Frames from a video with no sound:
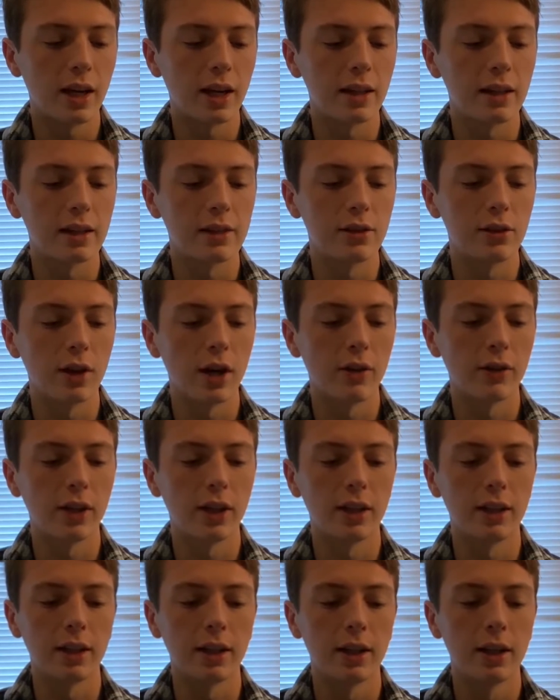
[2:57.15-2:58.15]
I guess you have kind
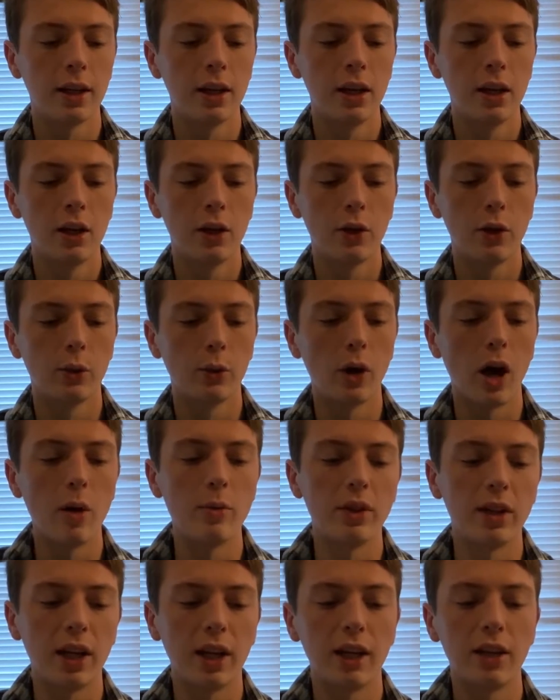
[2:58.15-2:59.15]
of like the
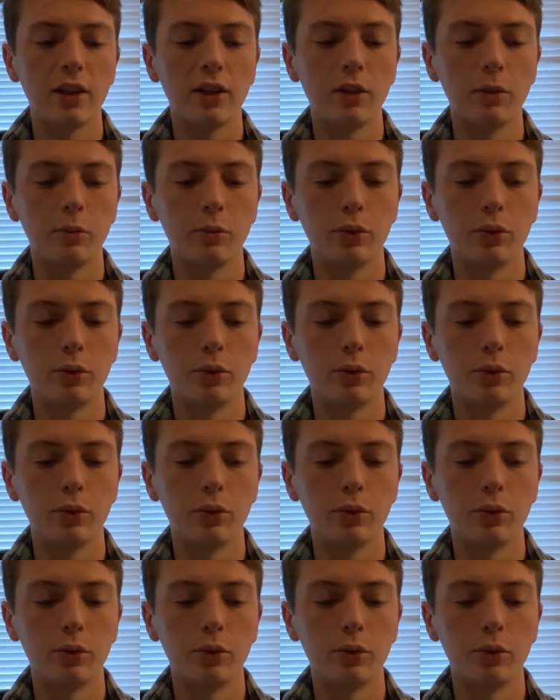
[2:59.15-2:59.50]
robin egg